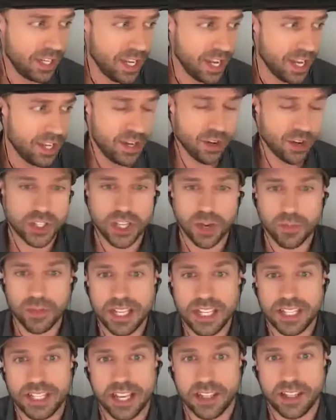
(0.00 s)
you know,
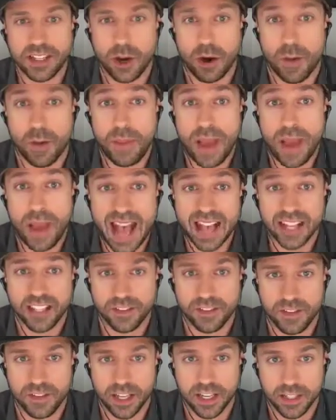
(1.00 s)
somebody says they're a
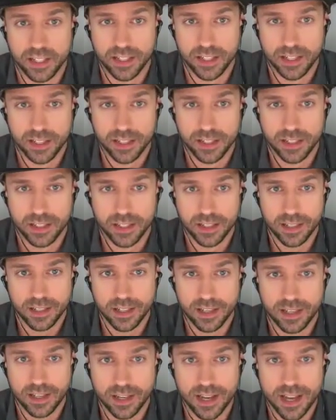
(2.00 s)
pacifist
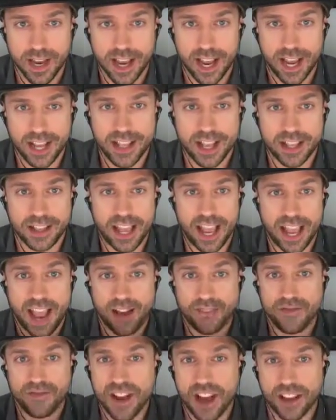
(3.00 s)
and that they
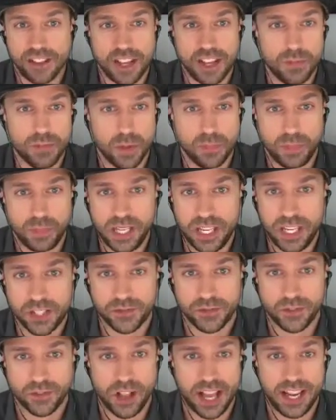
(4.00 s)
have nothing but
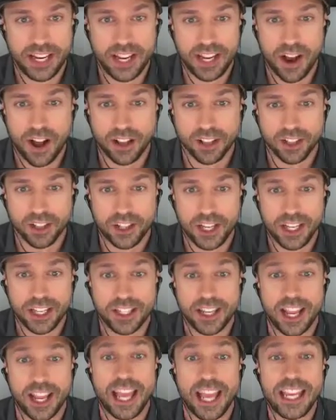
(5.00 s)
peaceful
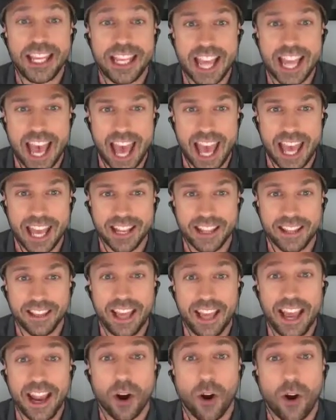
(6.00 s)
ideologies, and yet
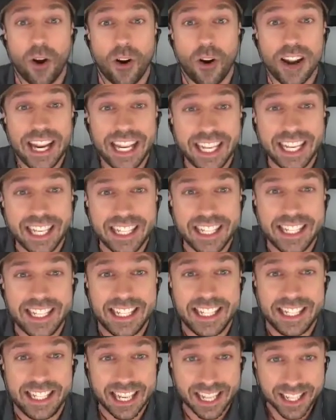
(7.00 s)
they are in
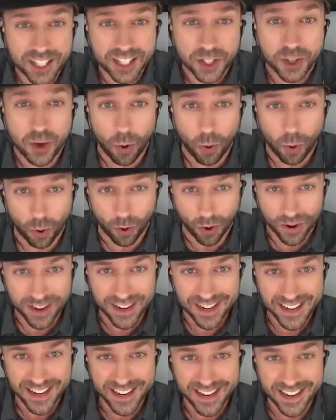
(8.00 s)
discord
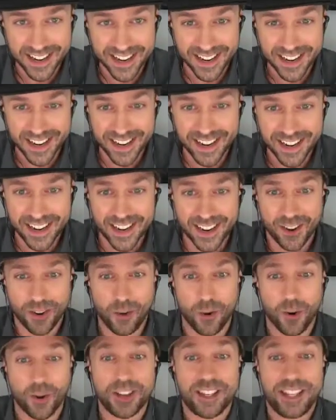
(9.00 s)

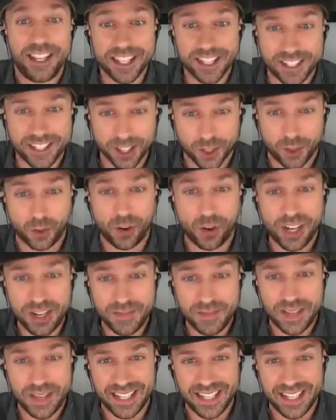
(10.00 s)
or
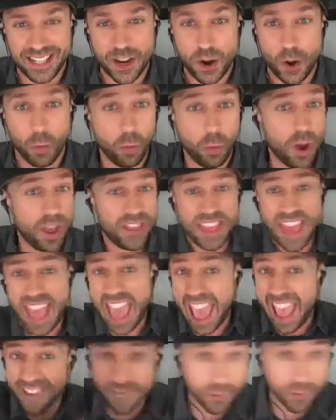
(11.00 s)
disagreement with
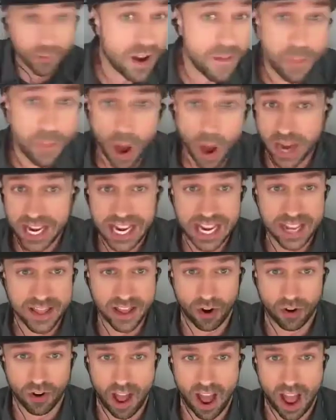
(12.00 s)
everybody in
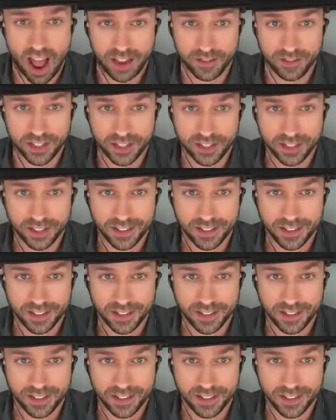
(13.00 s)
their lives.